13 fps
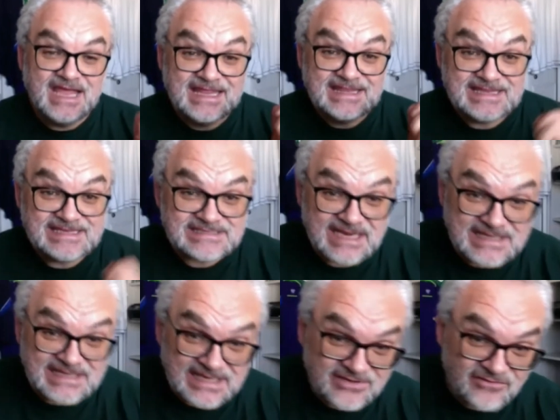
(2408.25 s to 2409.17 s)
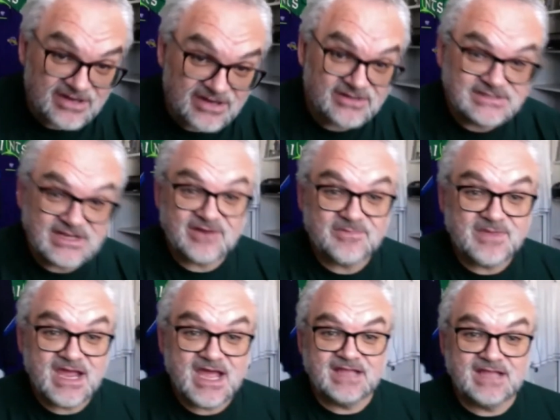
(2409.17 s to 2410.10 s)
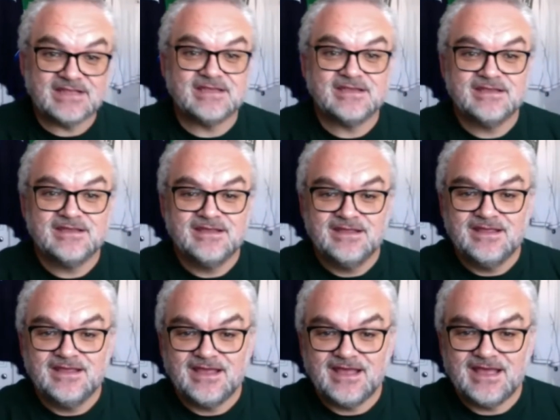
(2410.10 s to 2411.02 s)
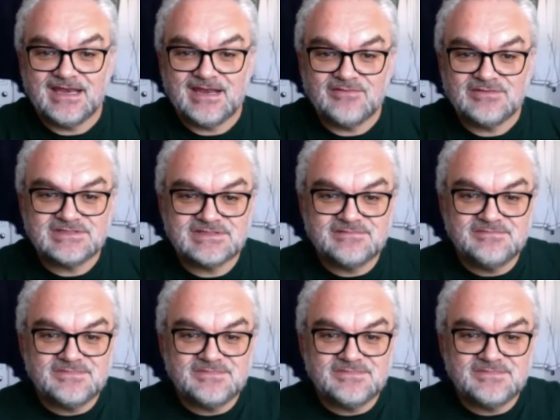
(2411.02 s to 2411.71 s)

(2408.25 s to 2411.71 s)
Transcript: this guy take the records out of my hand. And I was